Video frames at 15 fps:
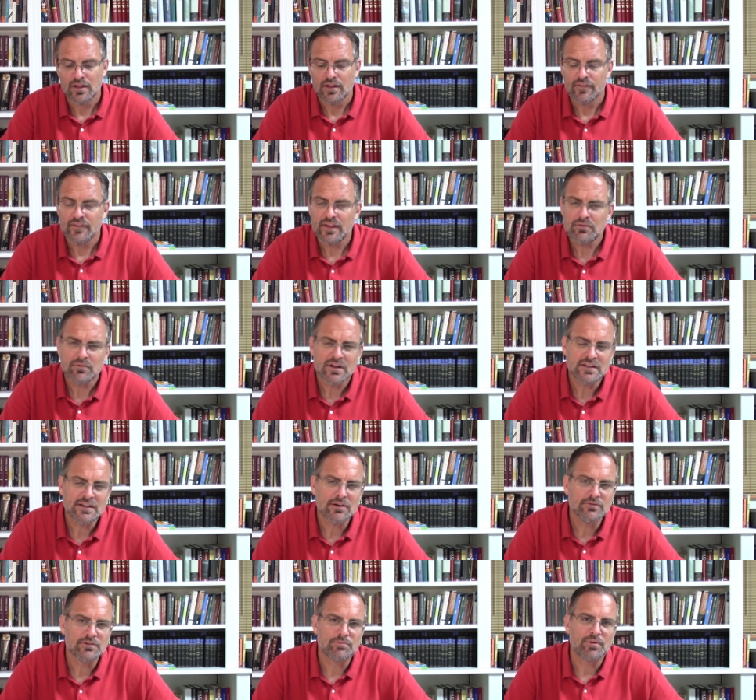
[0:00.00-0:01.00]
Then write
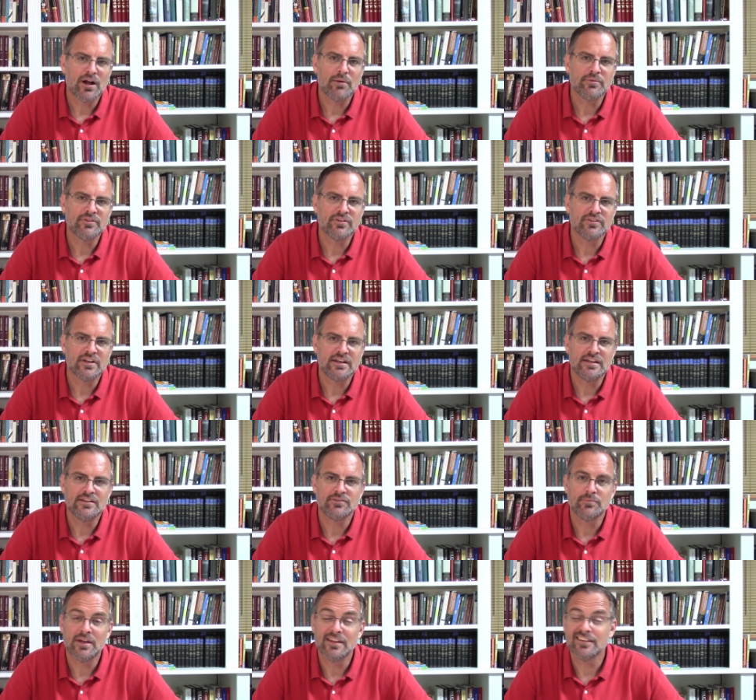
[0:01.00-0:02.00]
down the promises that
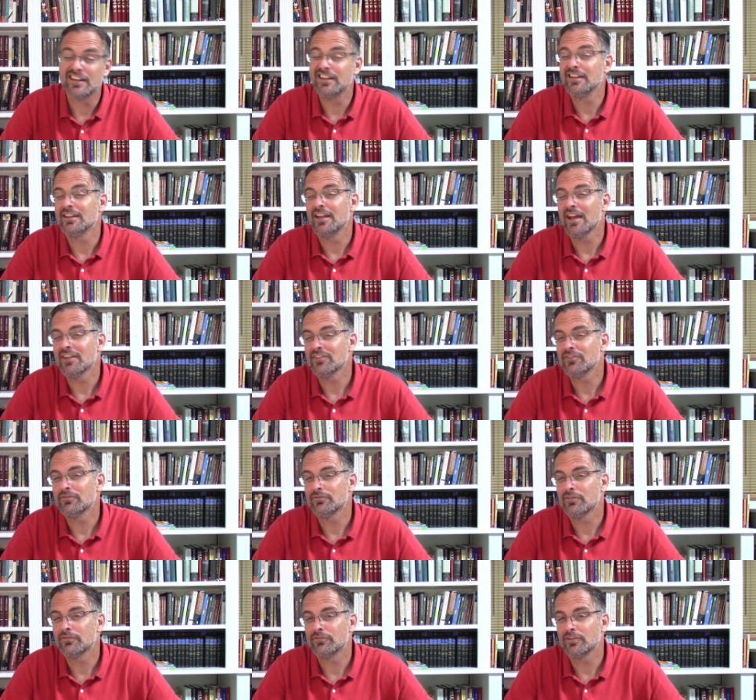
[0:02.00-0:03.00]
He's made that He hasn't
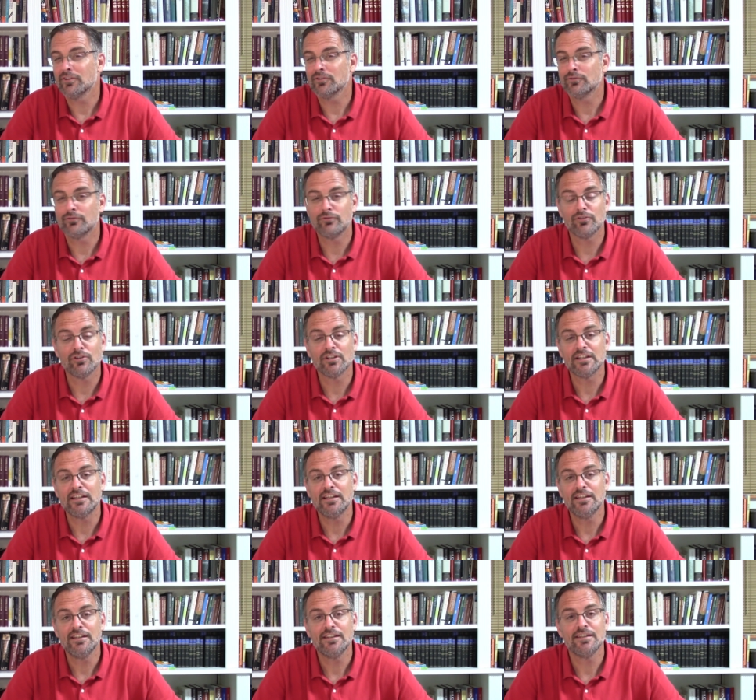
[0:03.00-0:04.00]
fulfilled
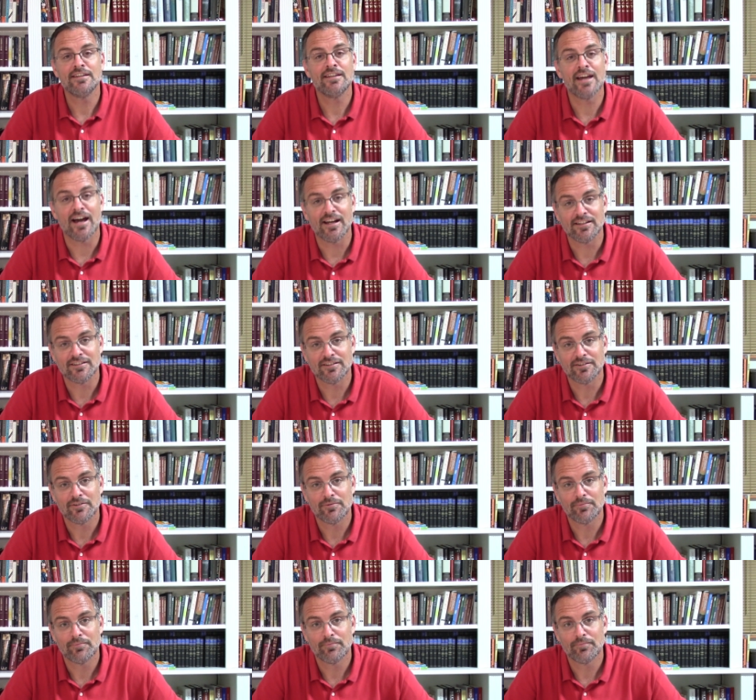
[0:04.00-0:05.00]
fully yet.
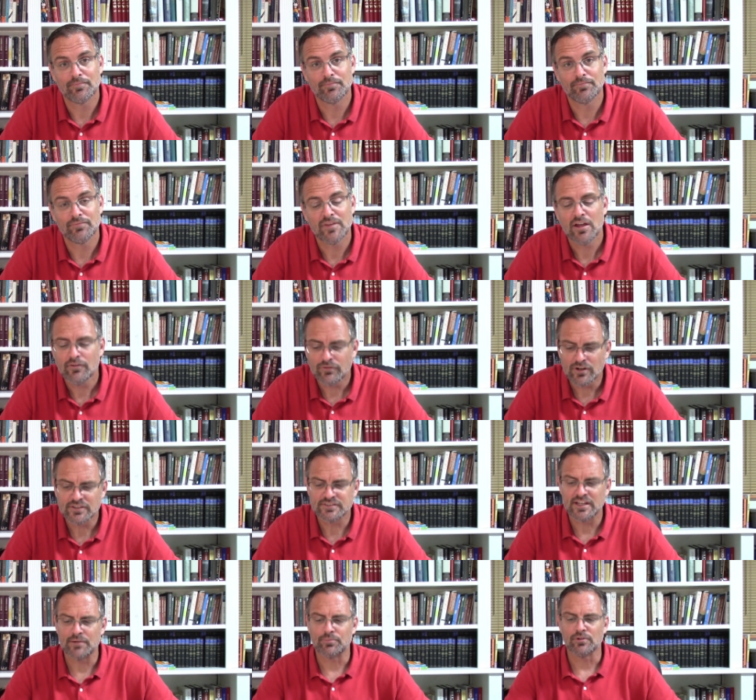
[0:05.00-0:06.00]
For
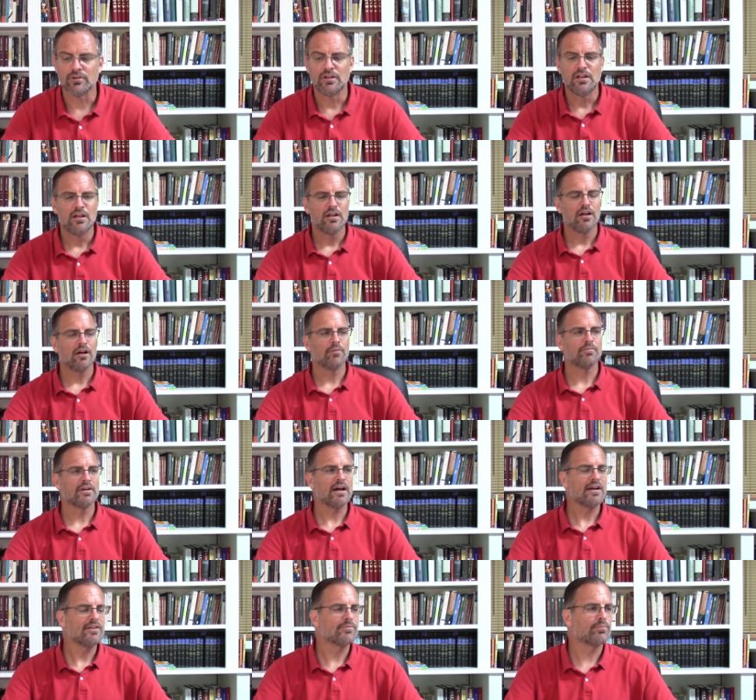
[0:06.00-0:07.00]
example,
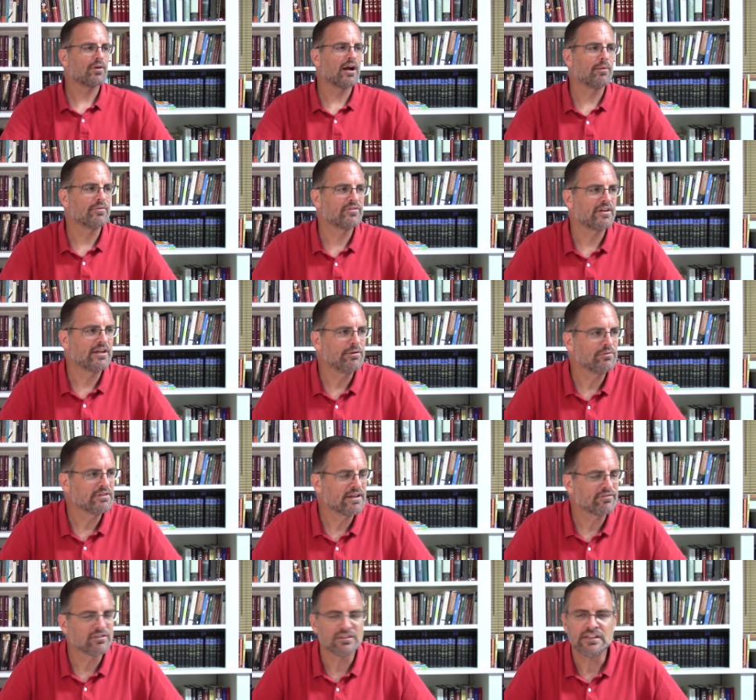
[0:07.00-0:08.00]
God has promised that He will
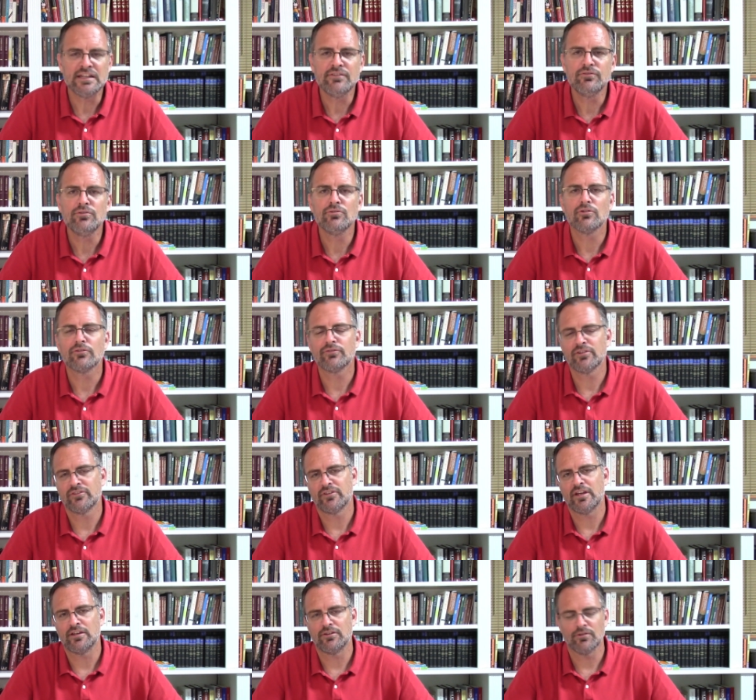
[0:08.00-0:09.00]
never leave you nor
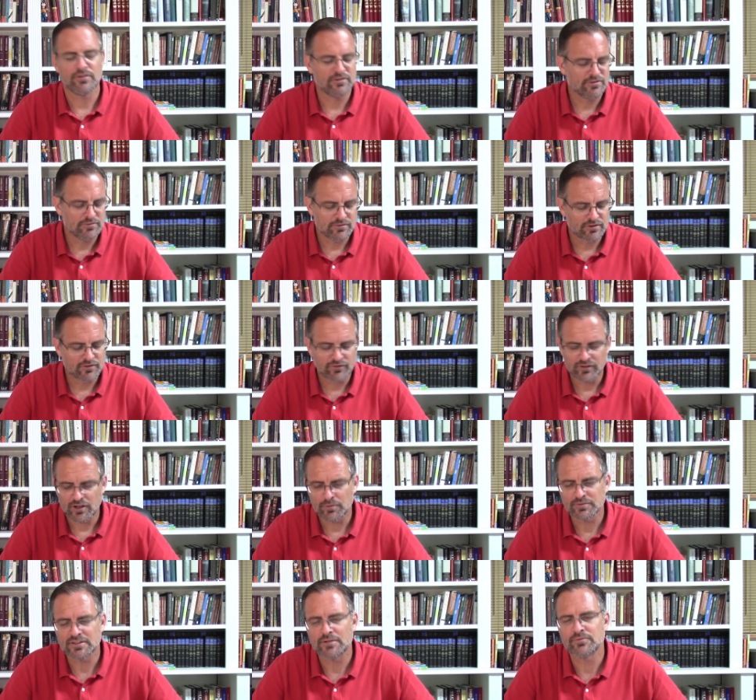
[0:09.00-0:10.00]
forsake you. He's, a
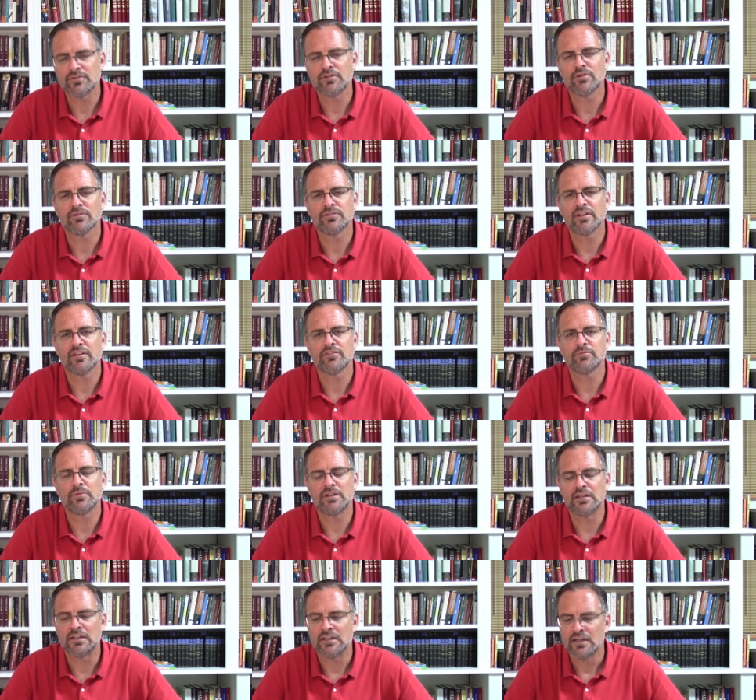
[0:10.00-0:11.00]
couple times in the Old
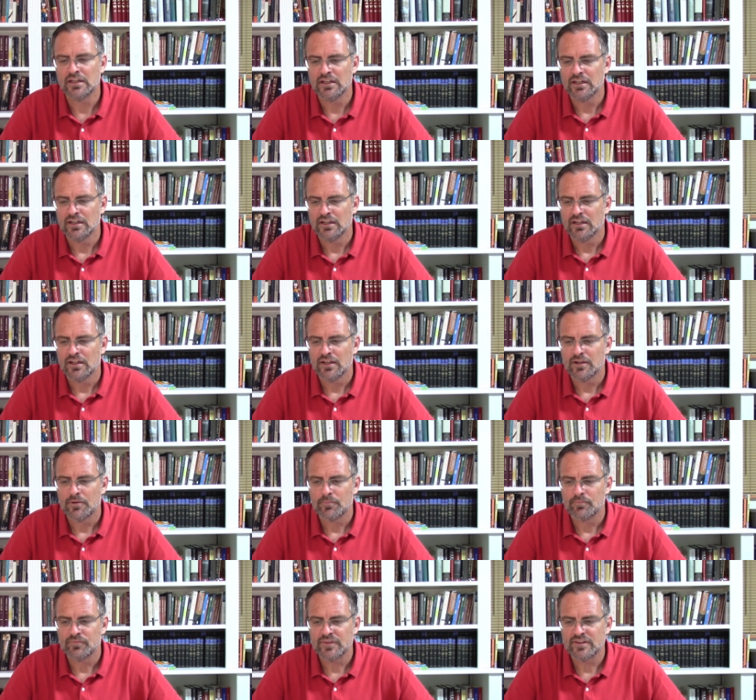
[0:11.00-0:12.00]
Testament, and
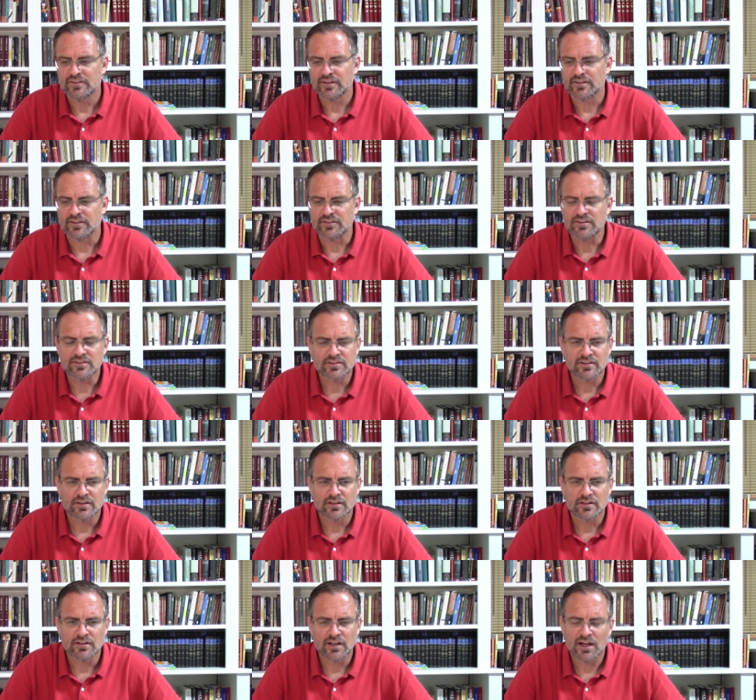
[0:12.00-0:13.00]
He said this,
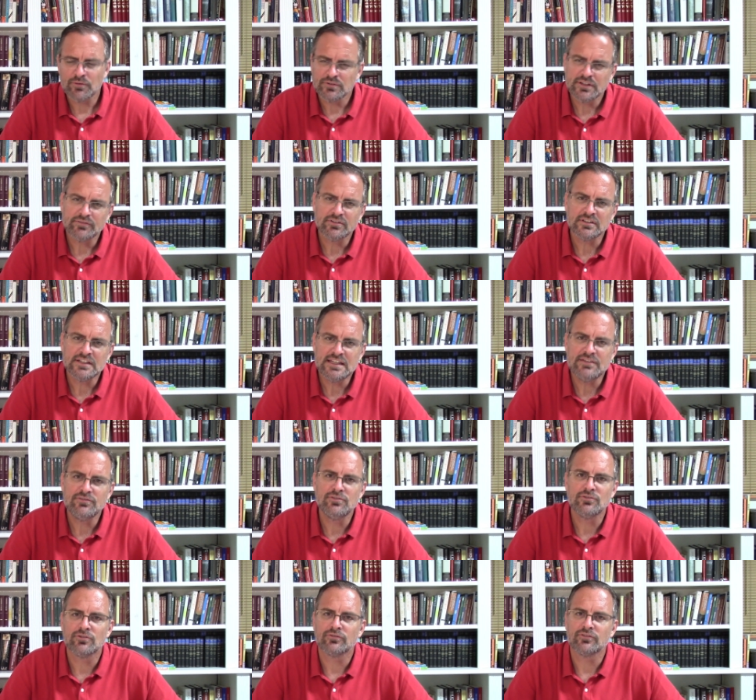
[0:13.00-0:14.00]
I will never leave
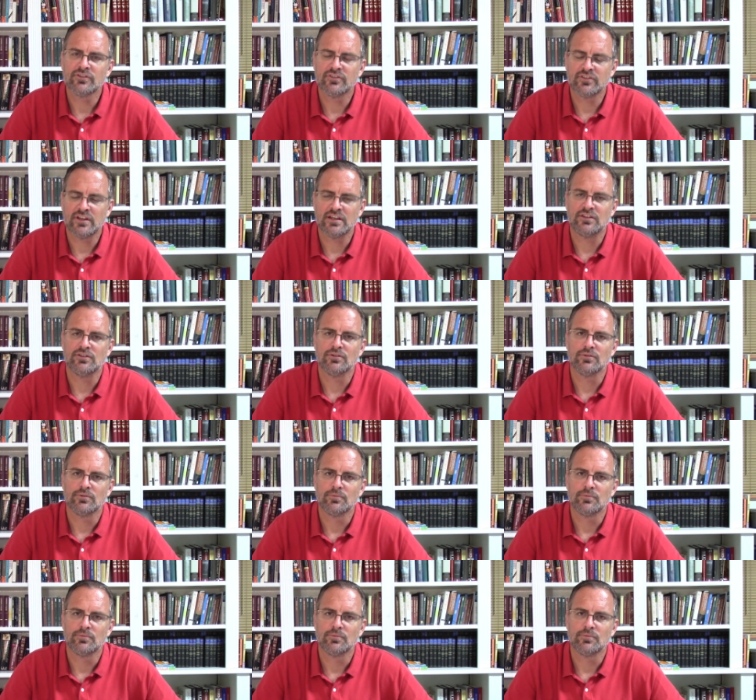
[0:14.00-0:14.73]
you nor forsake you.